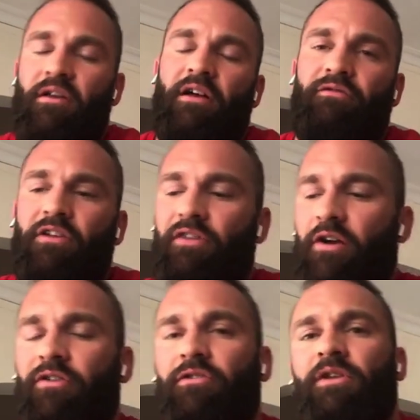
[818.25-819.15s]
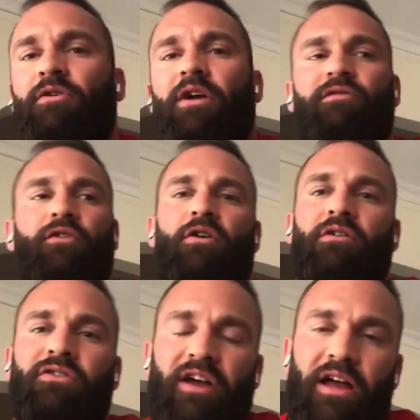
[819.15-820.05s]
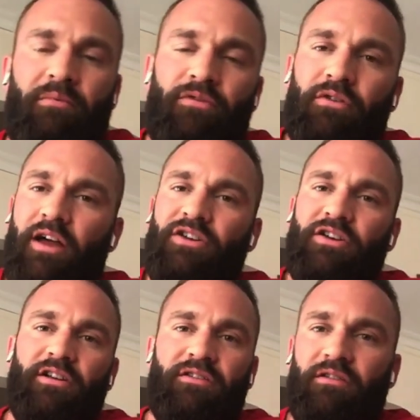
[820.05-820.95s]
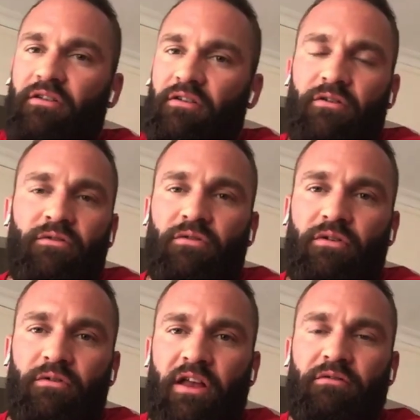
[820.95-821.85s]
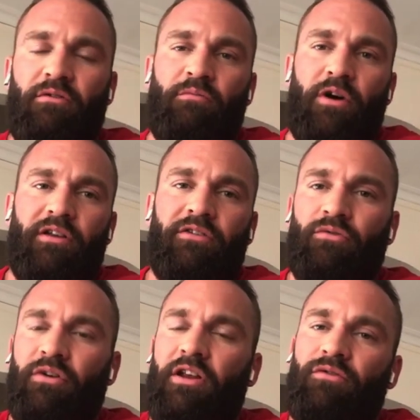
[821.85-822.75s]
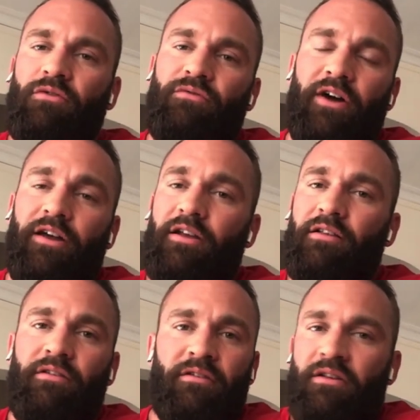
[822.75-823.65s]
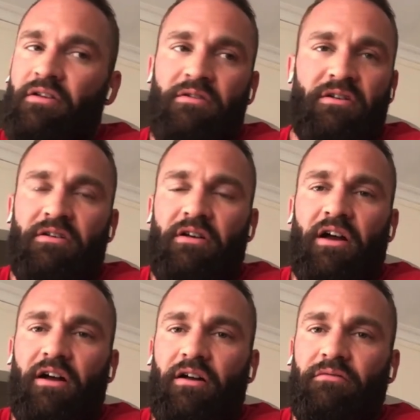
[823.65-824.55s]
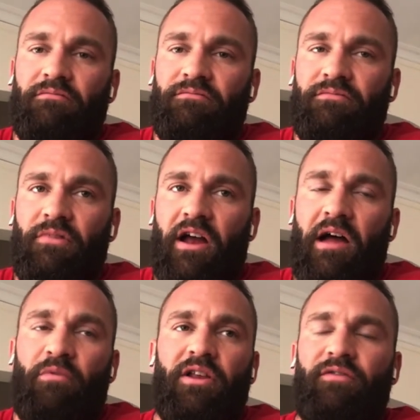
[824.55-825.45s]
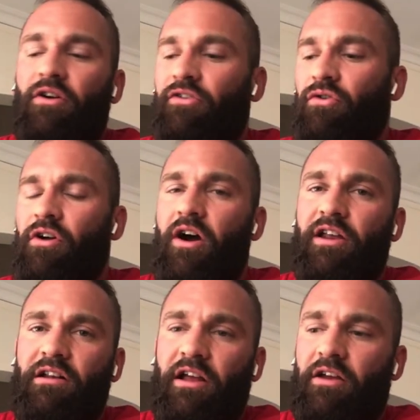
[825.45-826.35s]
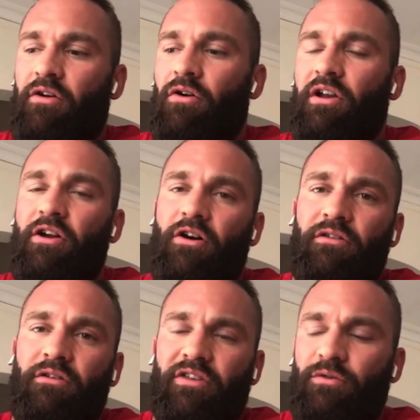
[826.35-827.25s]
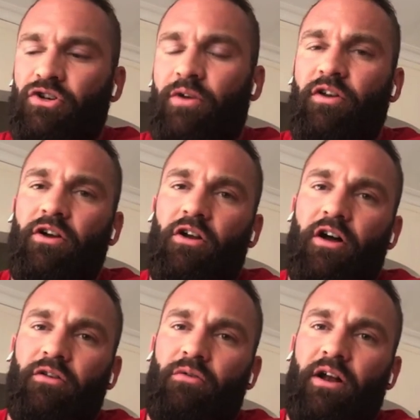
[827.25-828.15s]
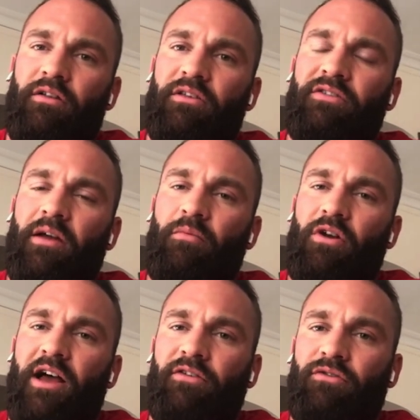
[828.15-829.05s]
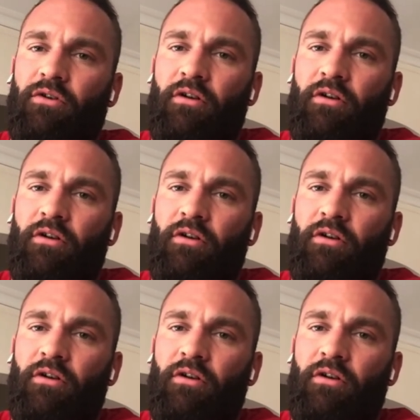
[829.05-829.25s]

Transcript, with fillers: I think virus has been around for a long time. If you catch it, you, you know, you can, your body is strong enough to fight it. Um, and I believe I also got it like early on because I was traveling a lot around December last year.